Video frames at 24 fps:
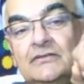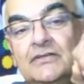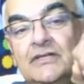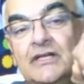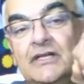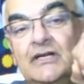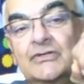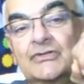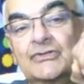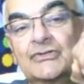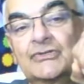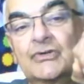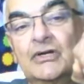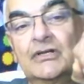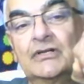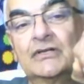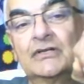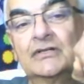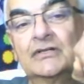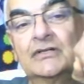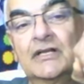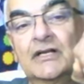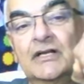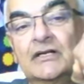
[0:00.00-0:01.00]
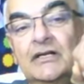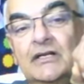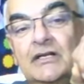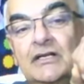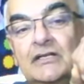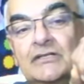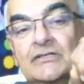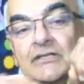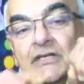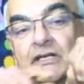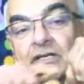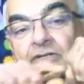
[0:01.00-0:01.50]
The axon that
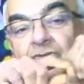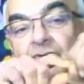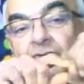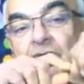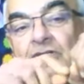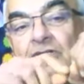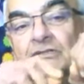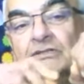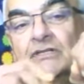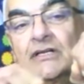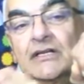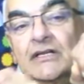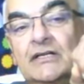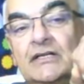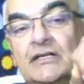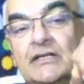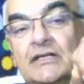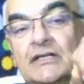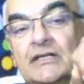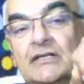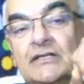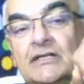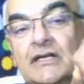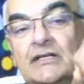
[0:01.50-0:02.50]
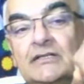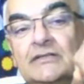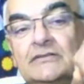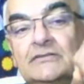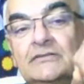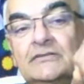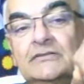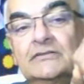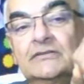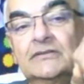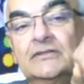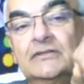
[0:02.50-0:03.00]
connects, axon is like a
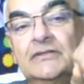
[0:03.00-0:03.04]
tail,